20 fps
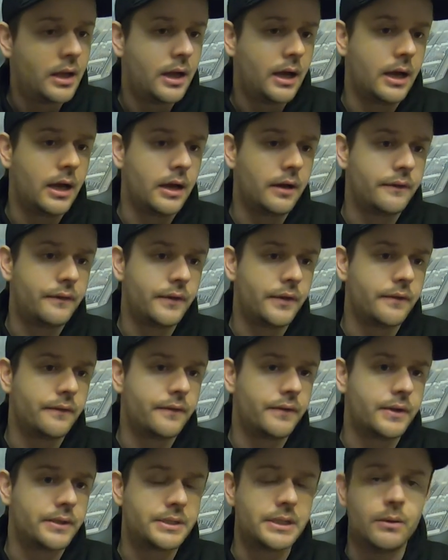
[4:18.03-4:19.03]
uh, for the
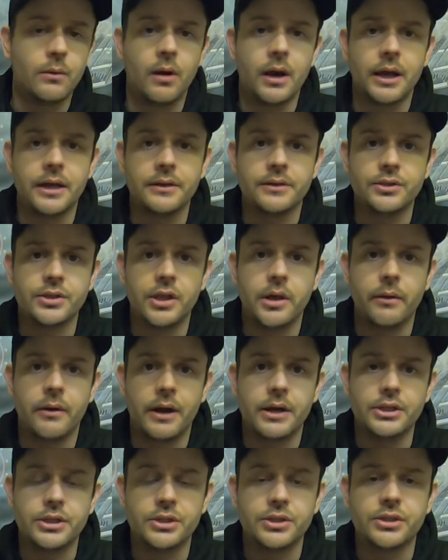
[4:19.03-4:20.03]
for the C Y and Zenoah
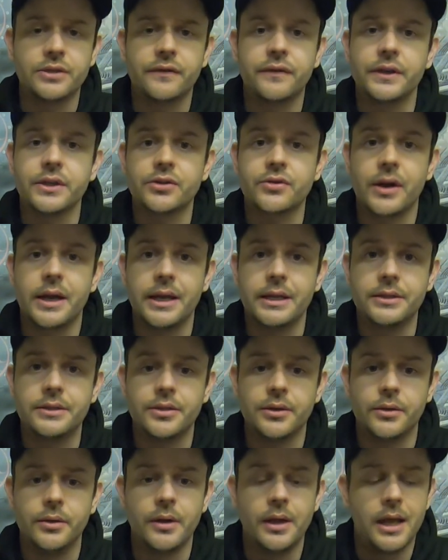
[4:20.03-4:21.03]
engines to fit straight
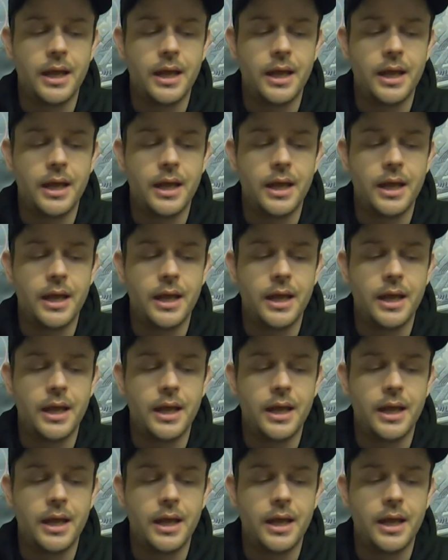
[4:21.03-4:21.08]
into,